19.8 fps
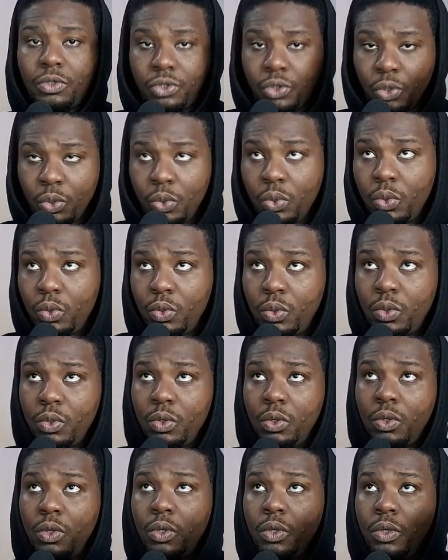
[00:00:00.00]
2,
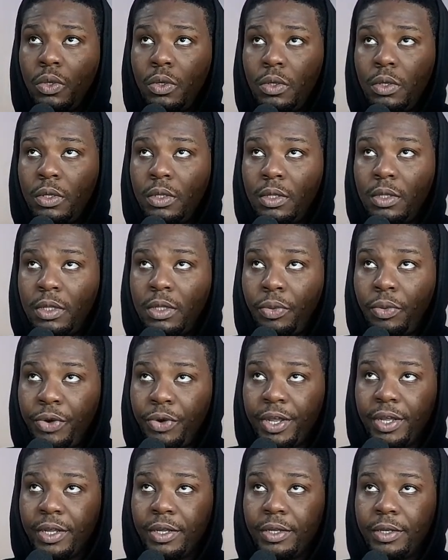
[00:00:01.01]

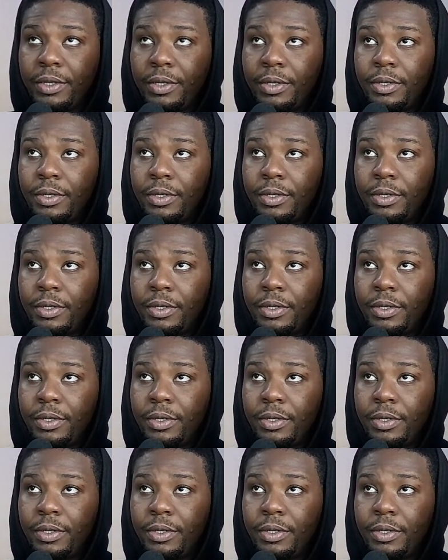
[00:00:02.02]
3.